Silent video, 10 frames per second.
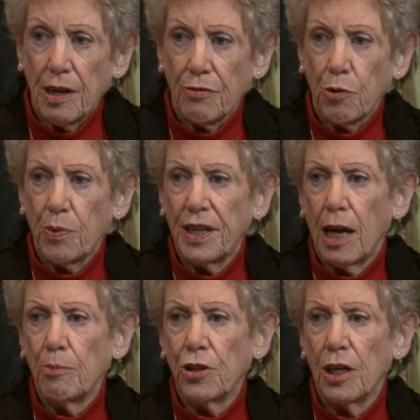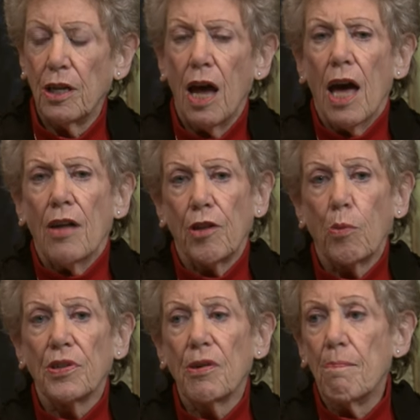of the Redemption.
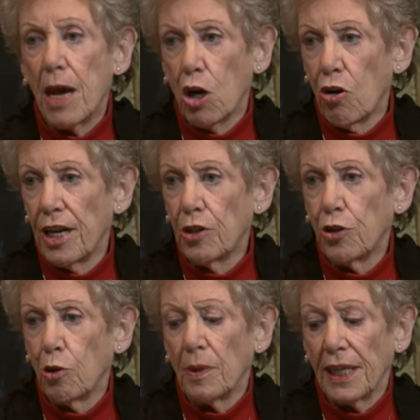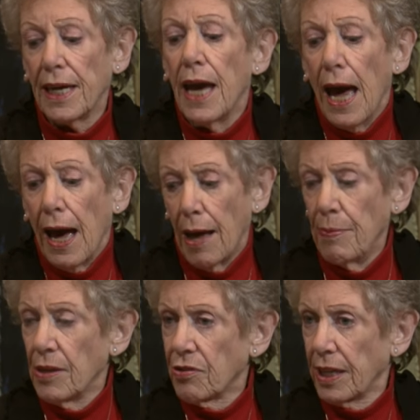There was a Marian Jubilee.
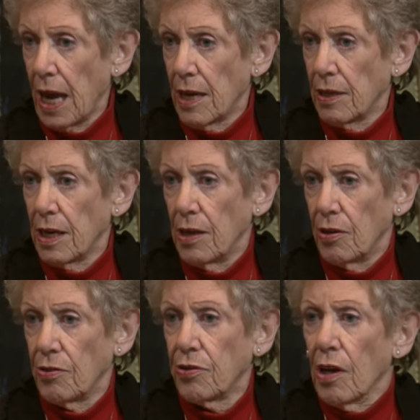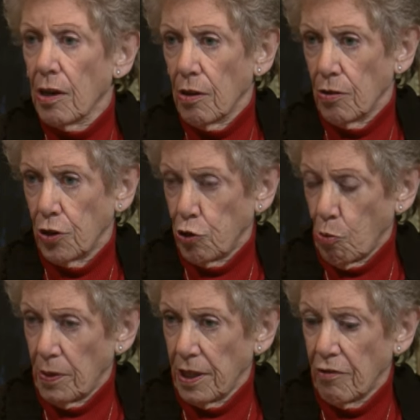And this, again, is the
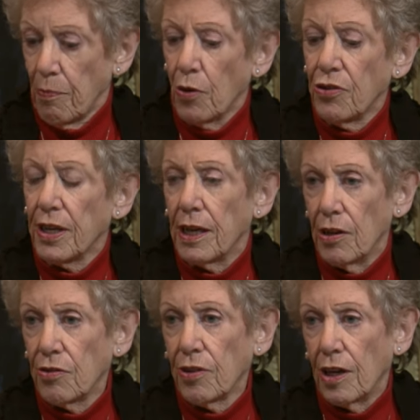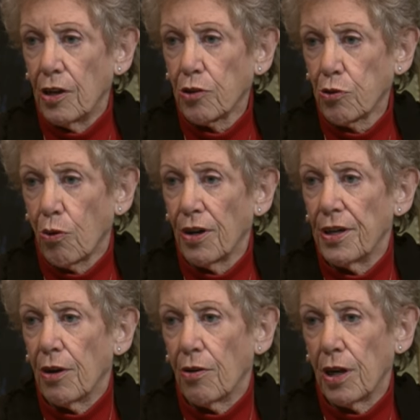Jubilee of Mercy is an
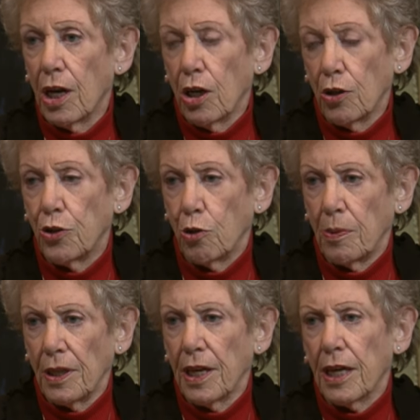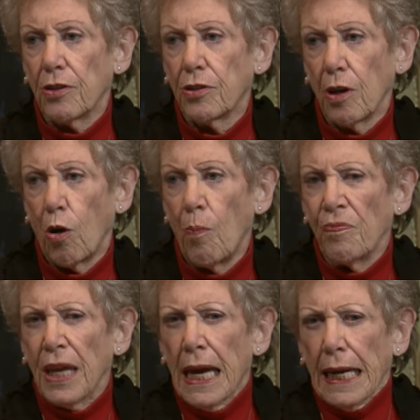extraordinary Jubilee. So
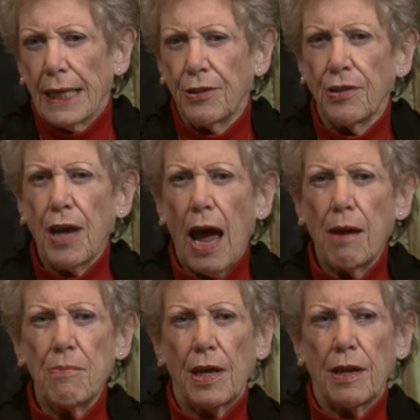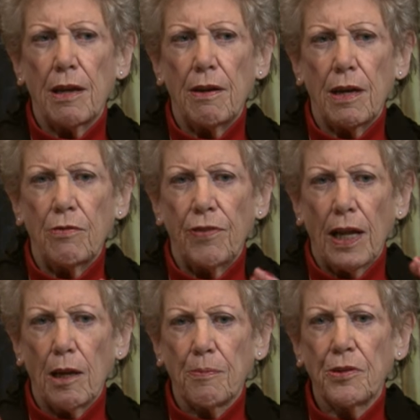it's a time that en-
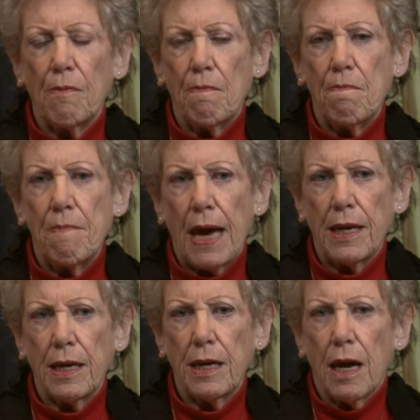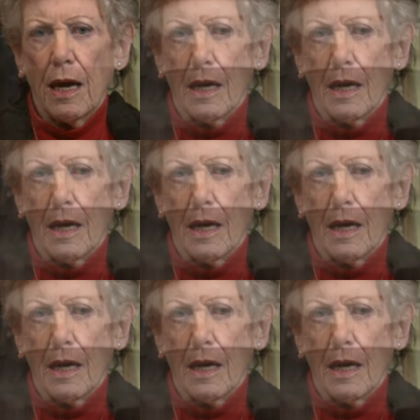envelops many